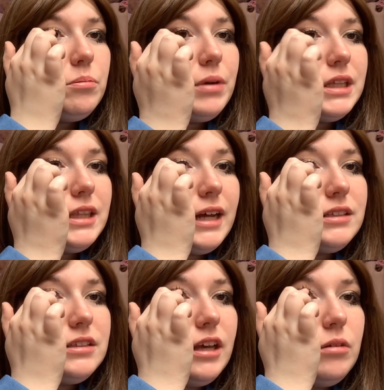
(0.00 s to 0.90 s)
but
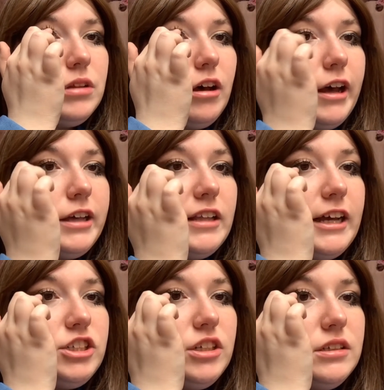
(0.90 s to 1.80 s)
that's how the
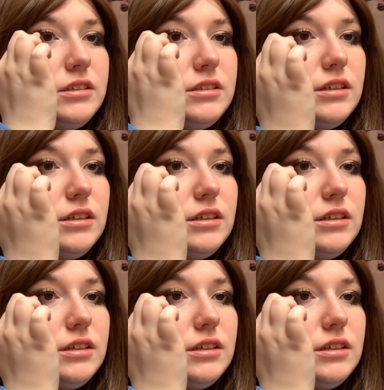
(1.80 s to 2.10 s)
eyelashes